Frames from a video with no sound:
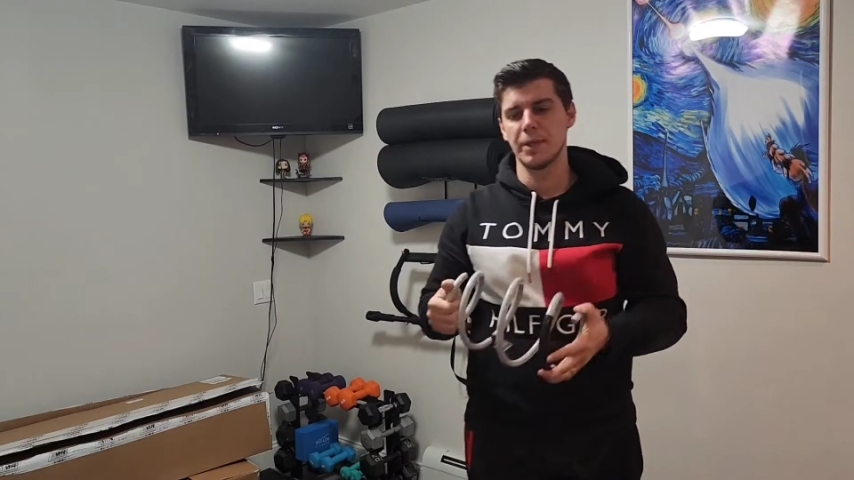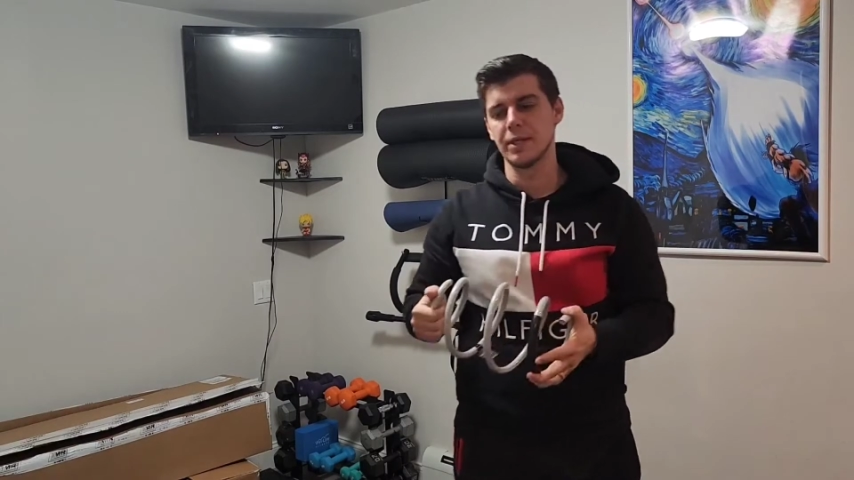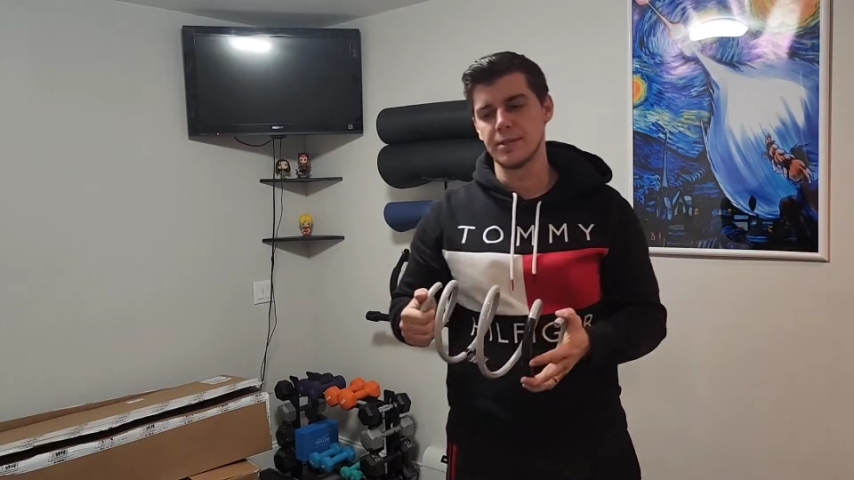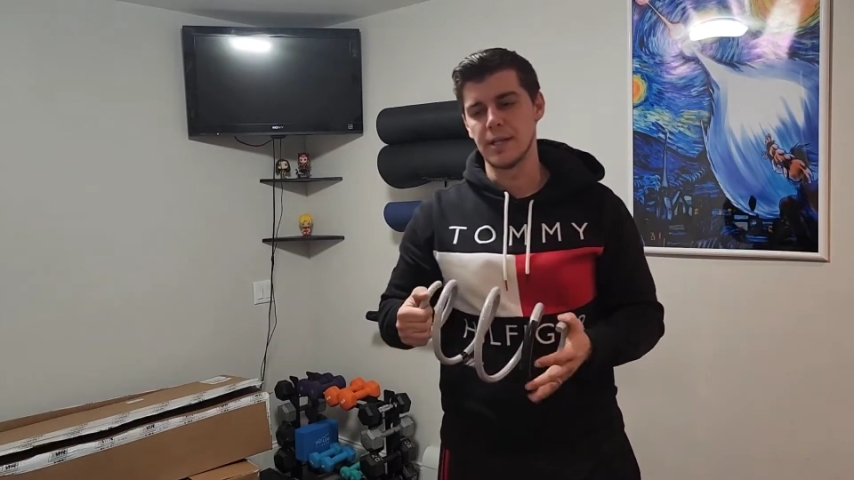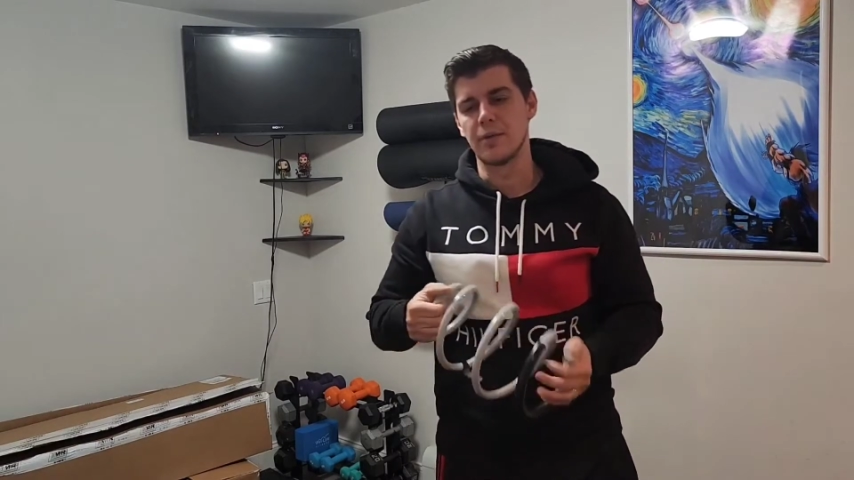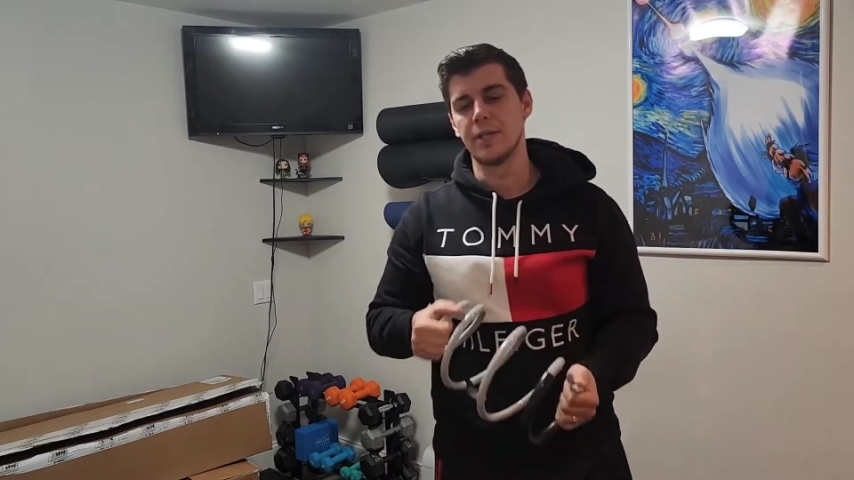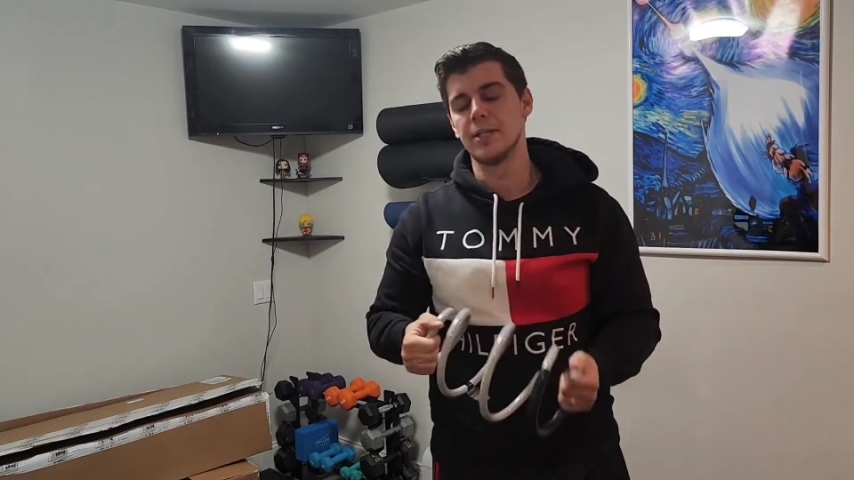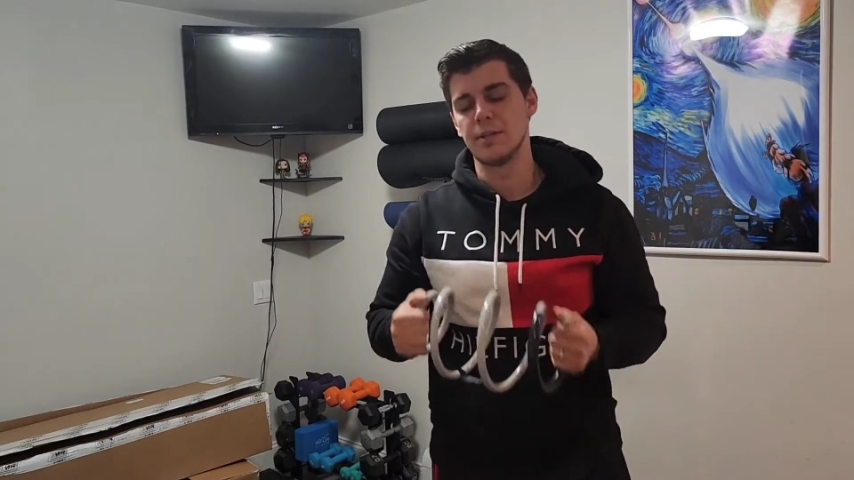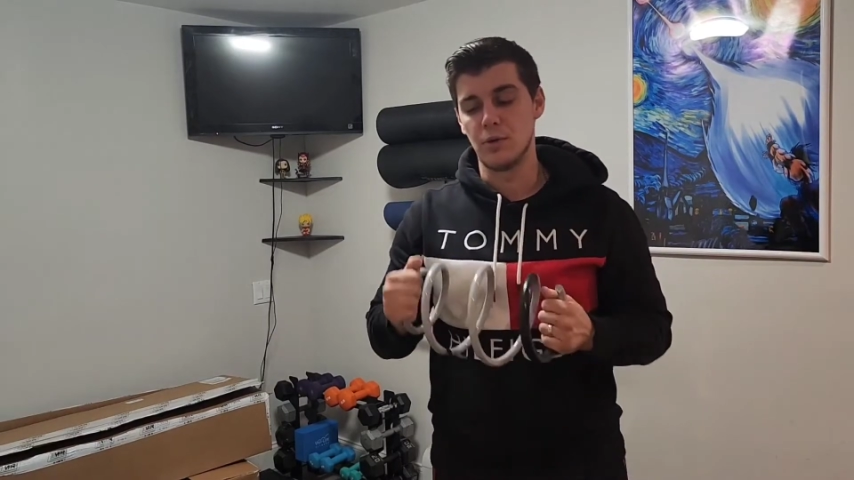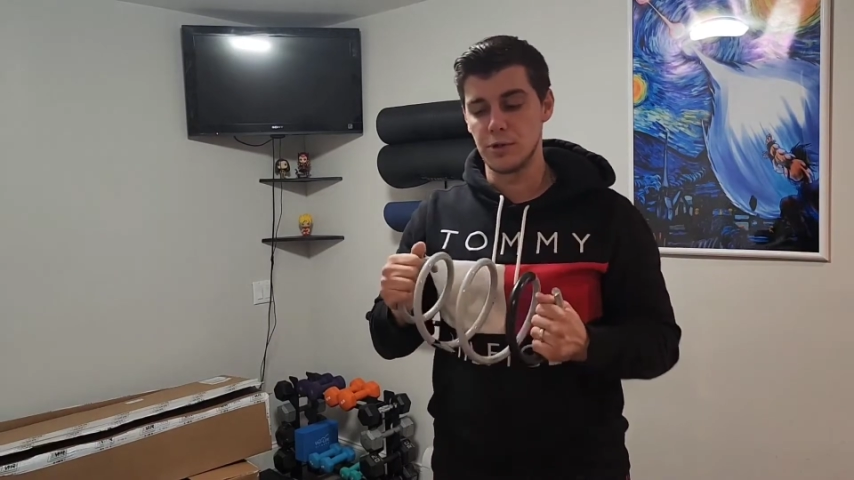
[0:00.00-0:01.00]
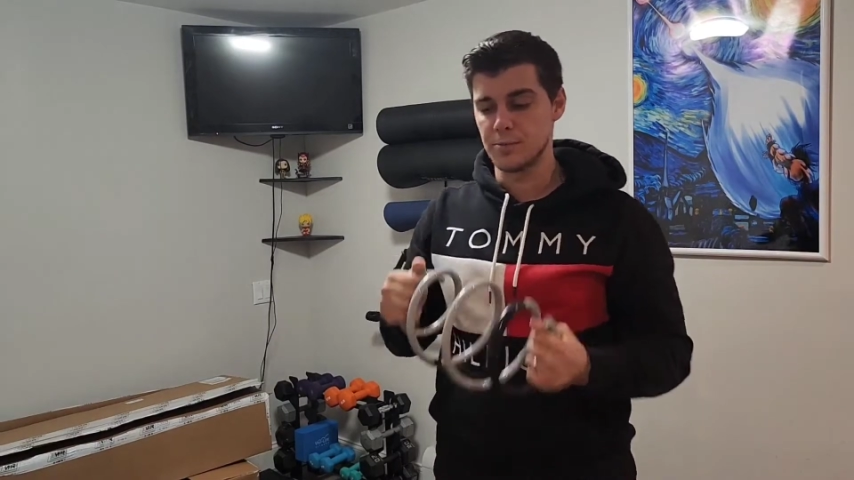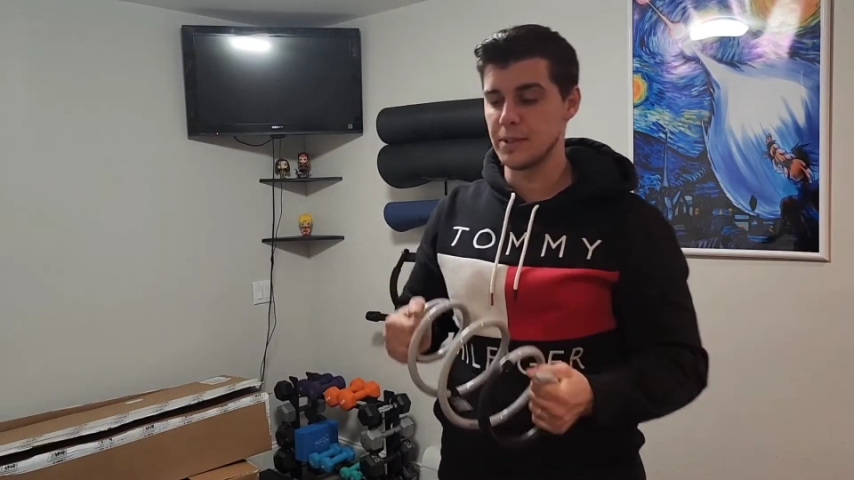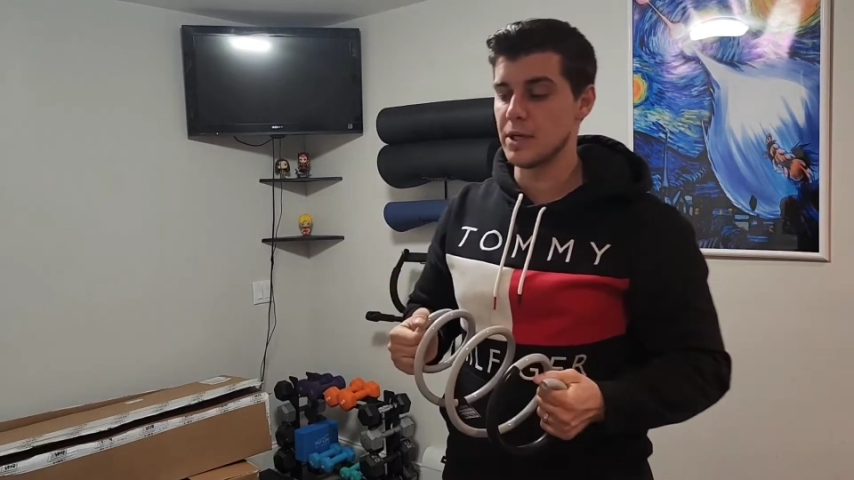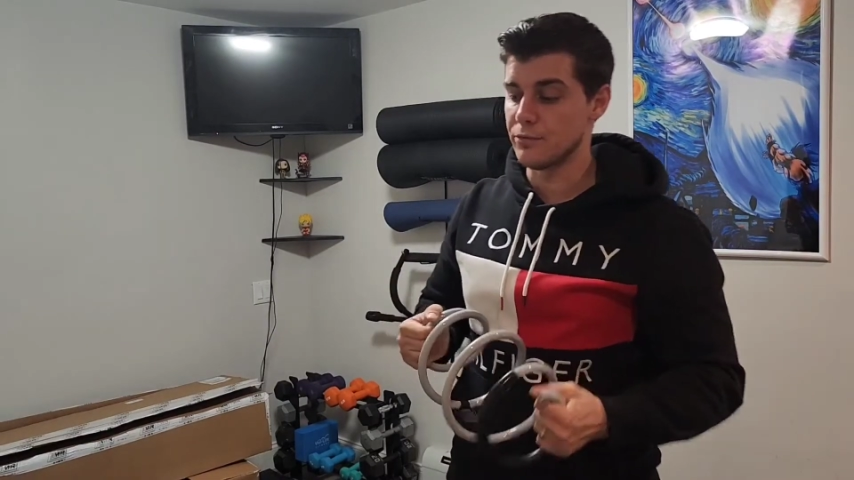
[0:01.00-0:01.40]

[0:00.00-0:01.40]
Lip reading: springs. Now, these lowering springs,